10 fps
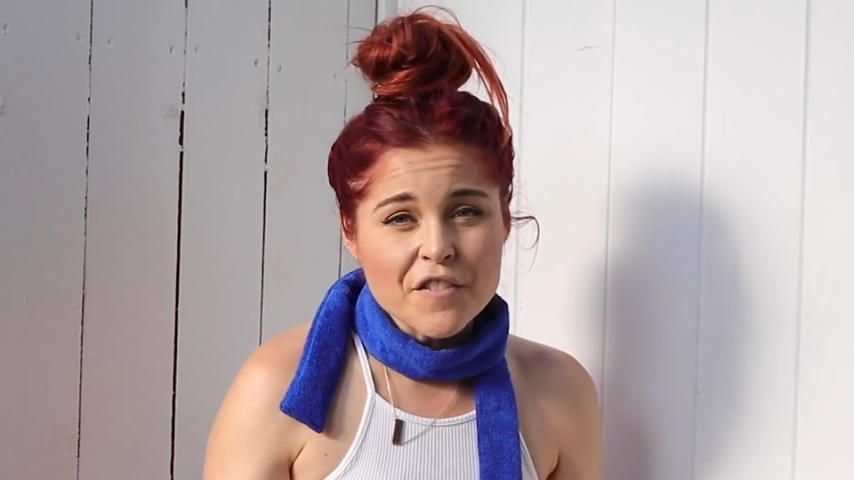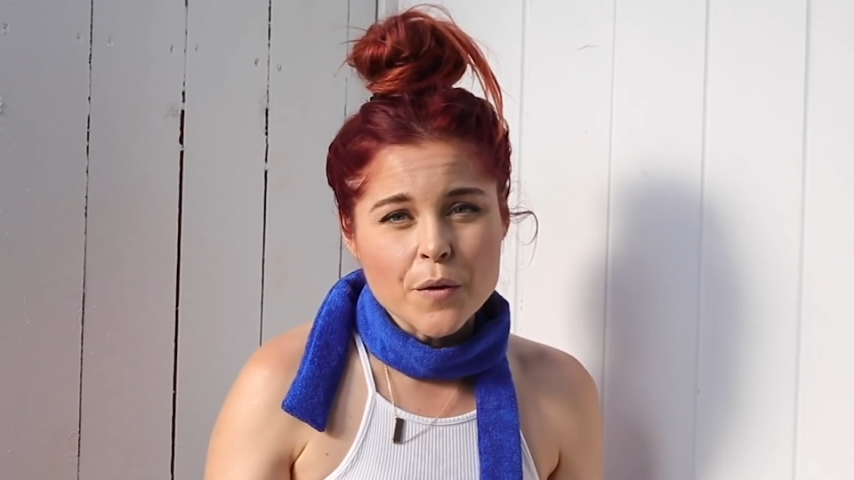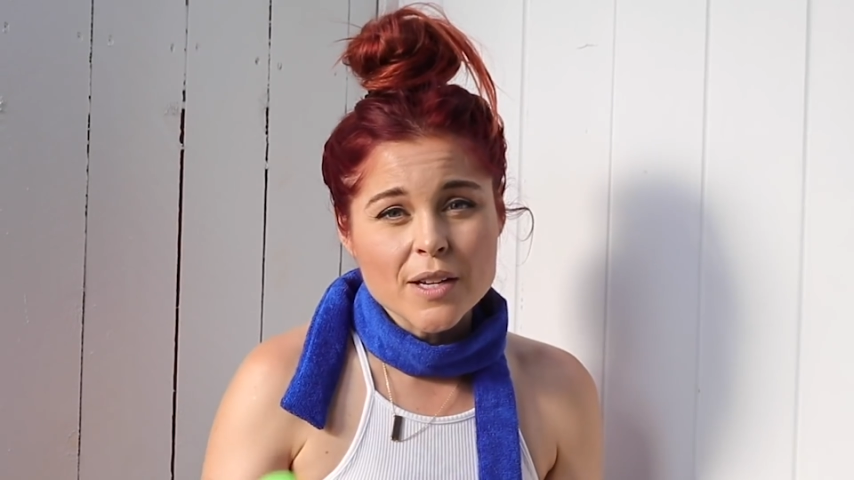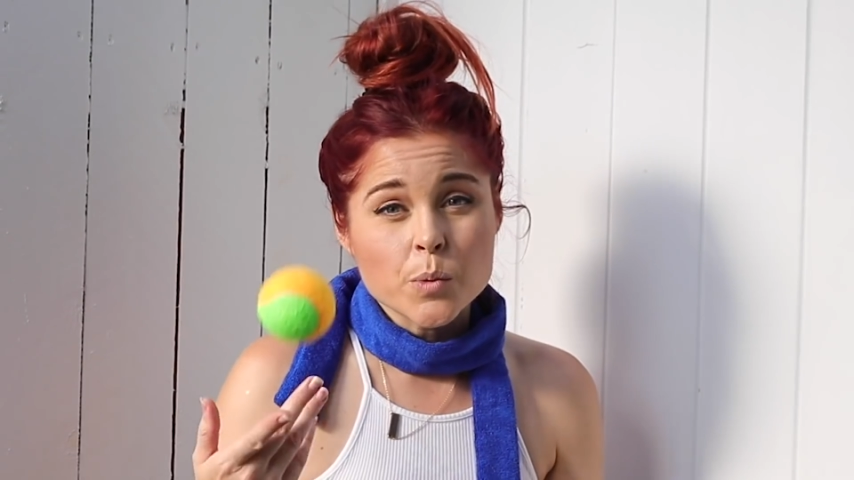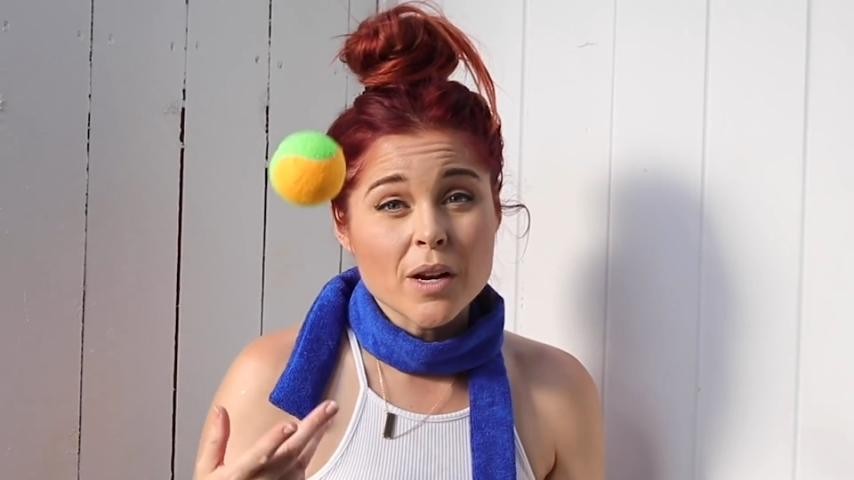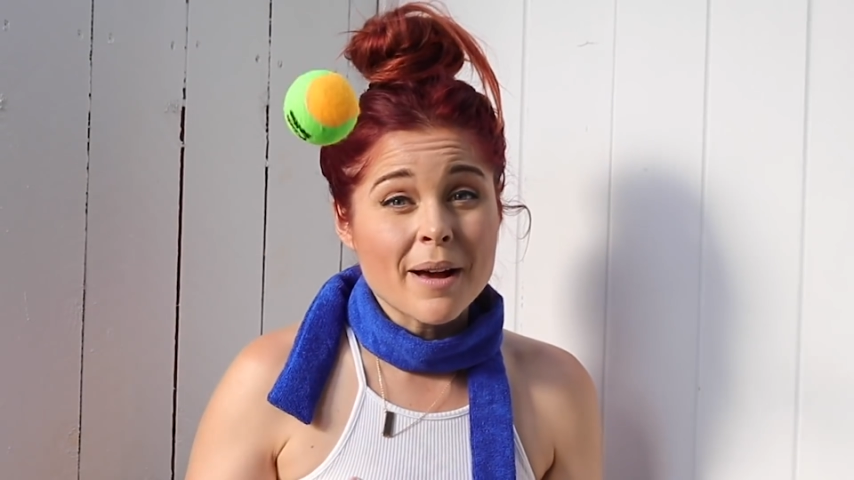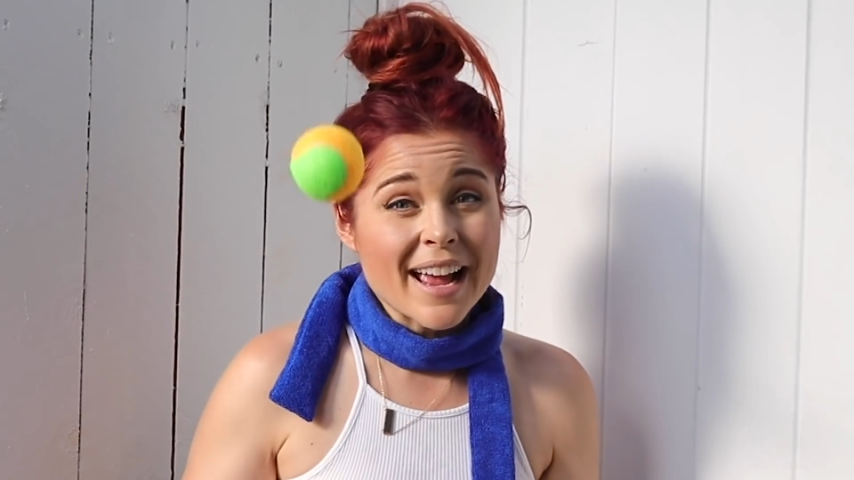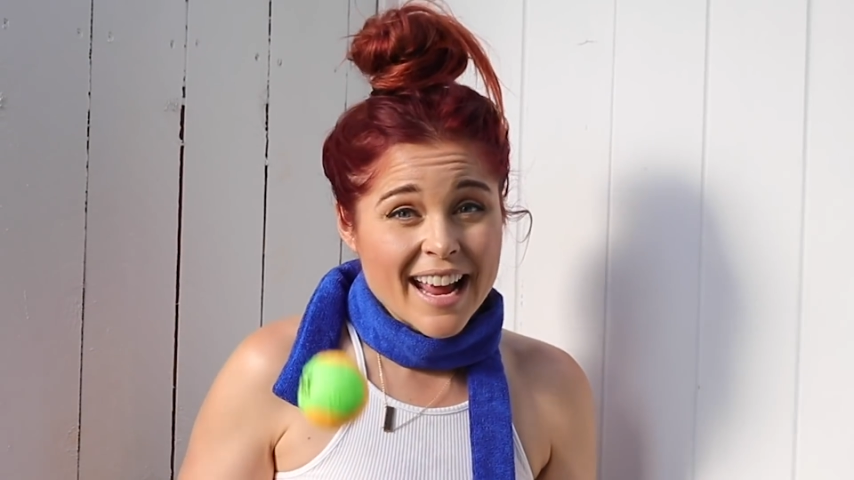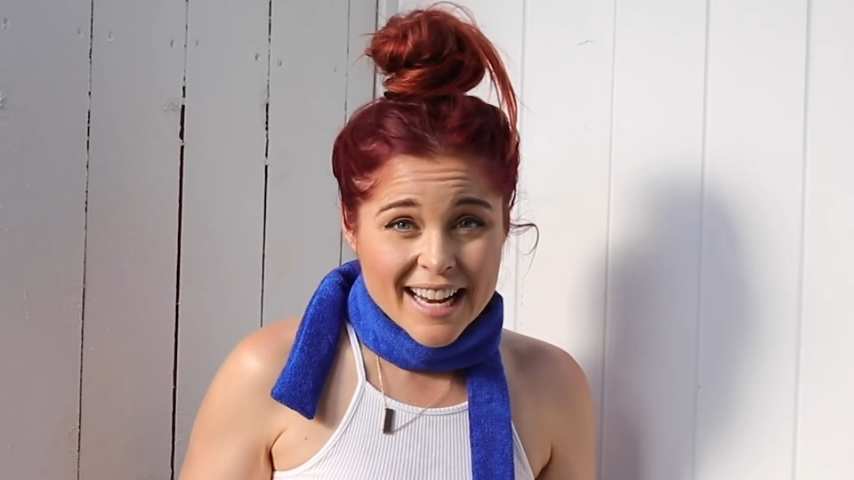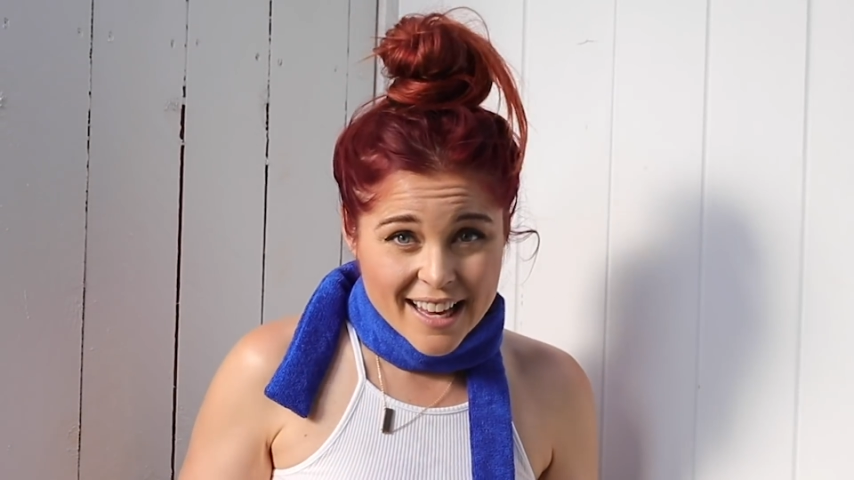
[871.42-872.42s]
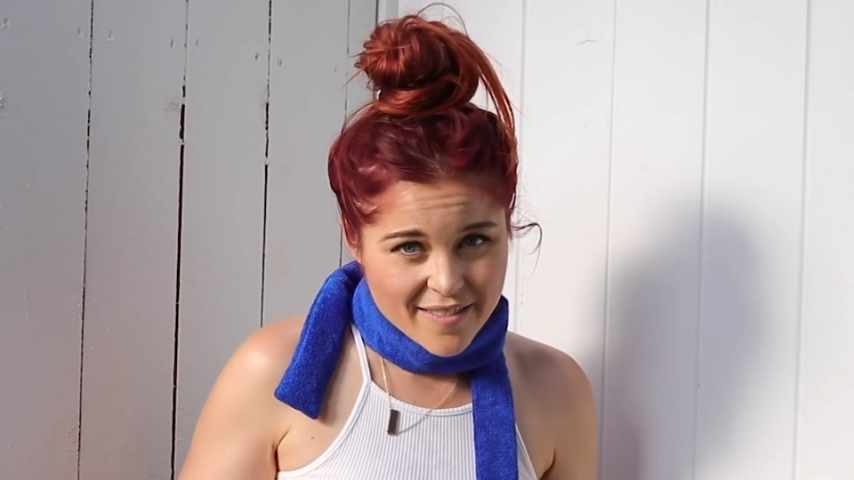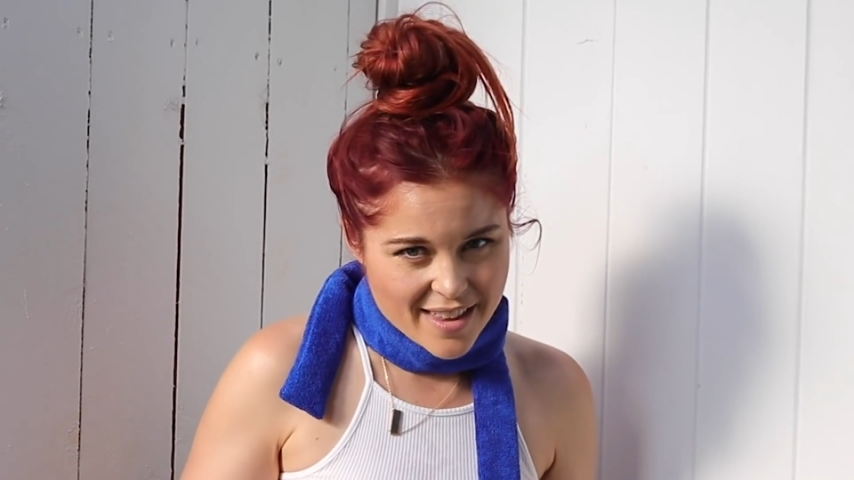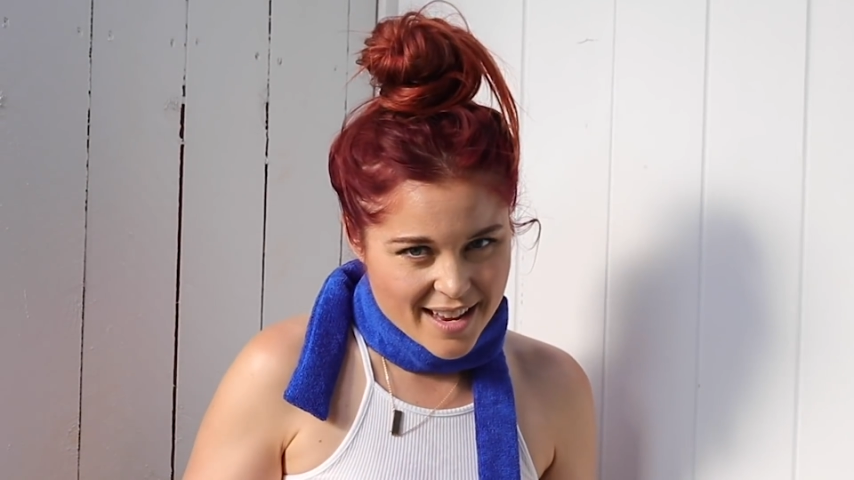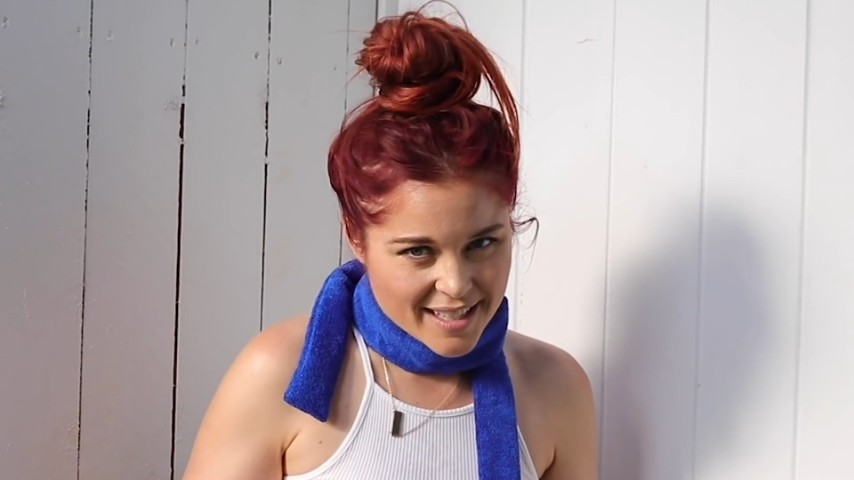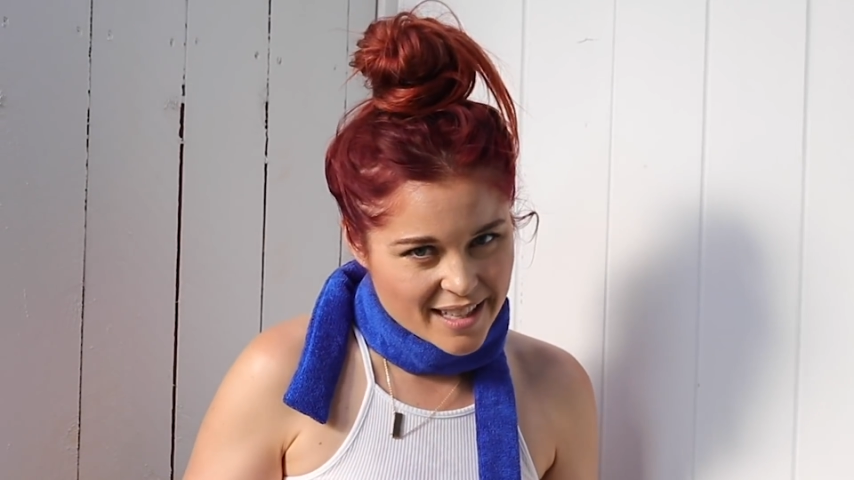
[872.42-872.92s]
If you guys wanna buy any of
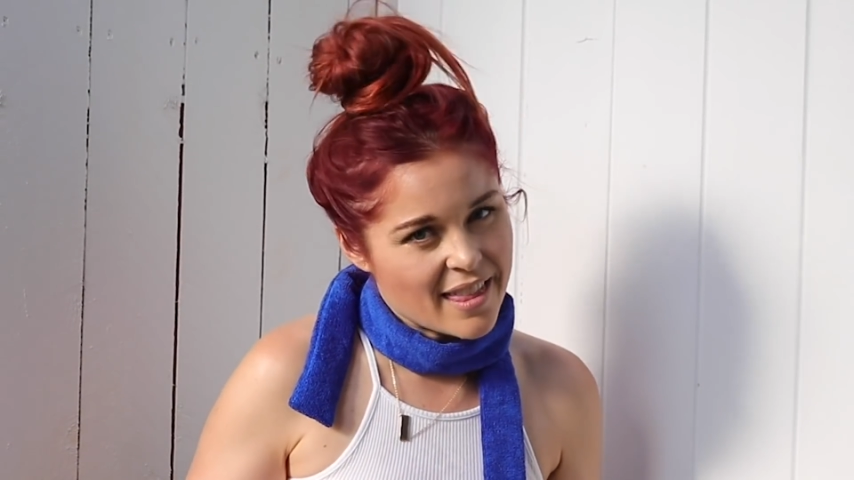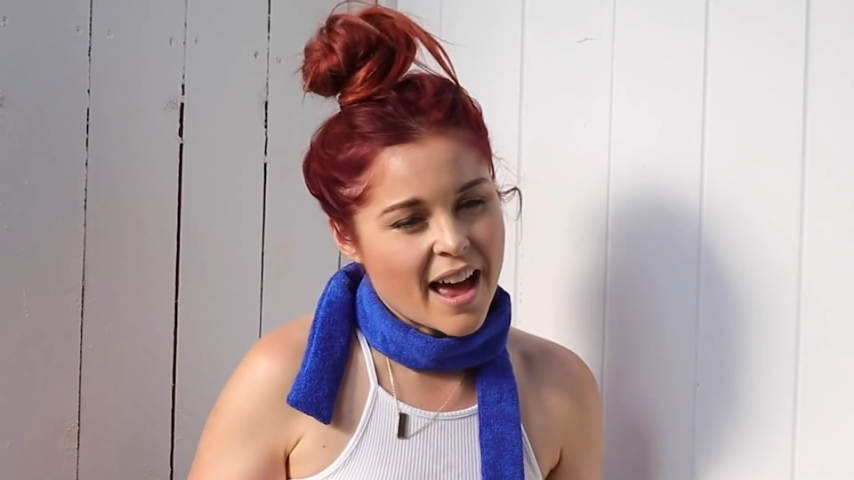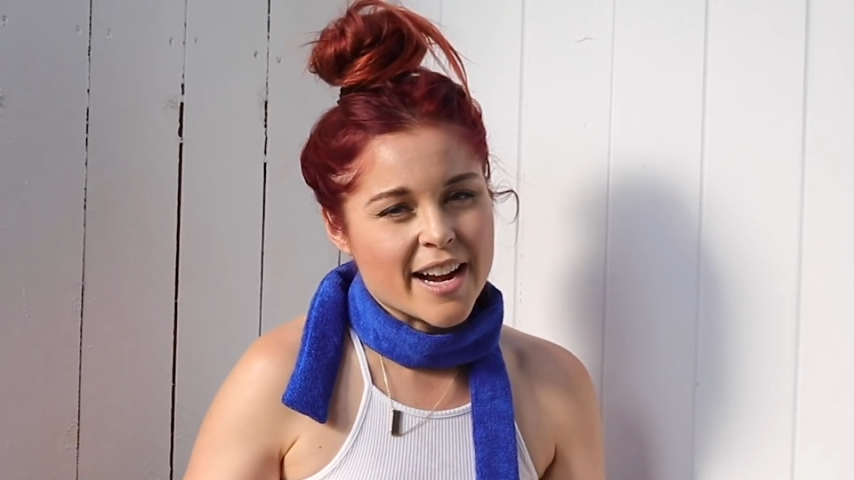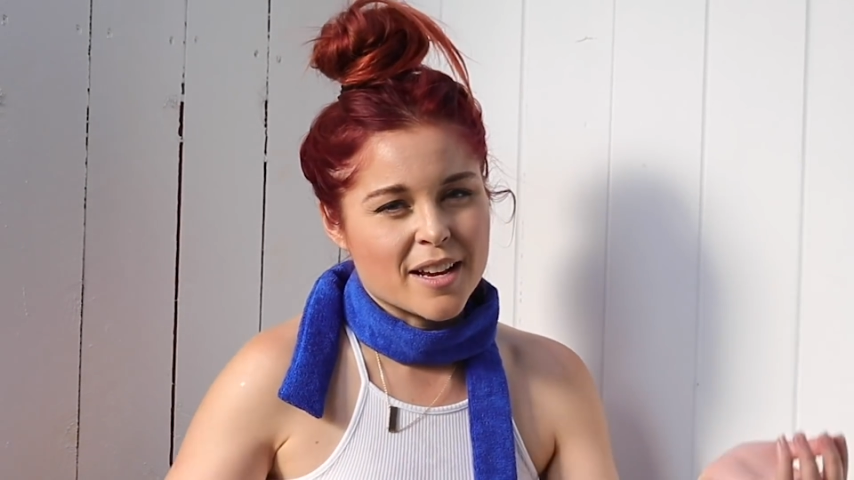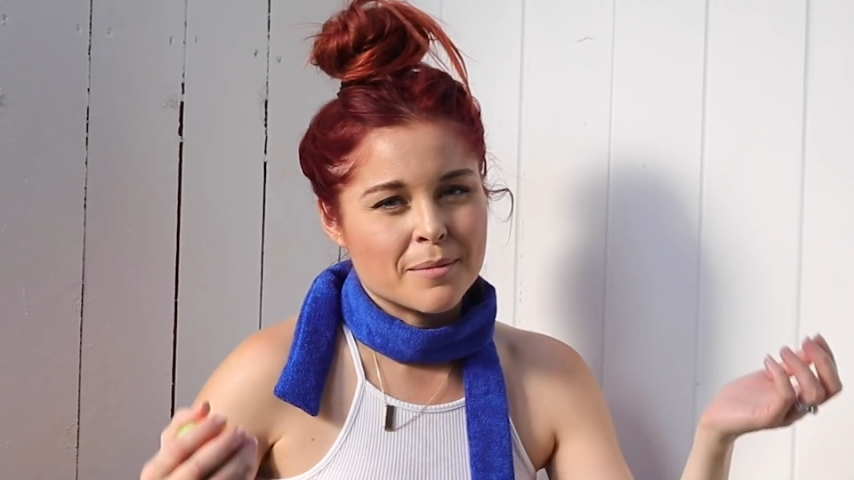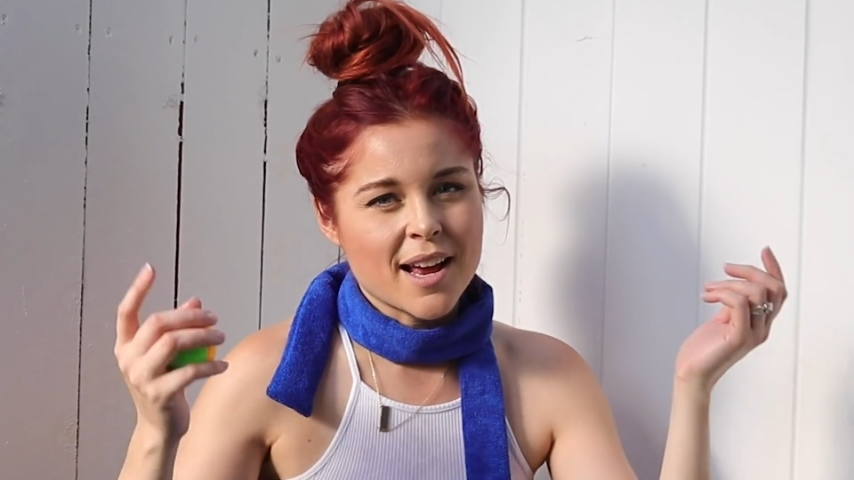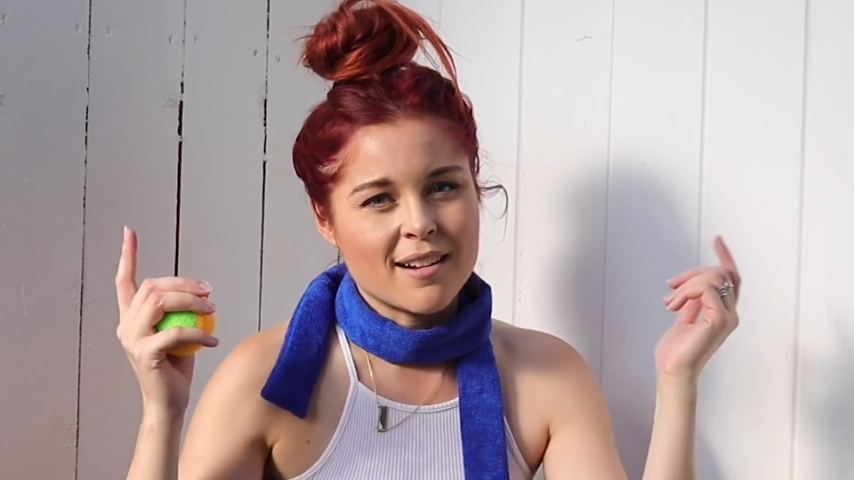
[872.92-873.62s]
these items,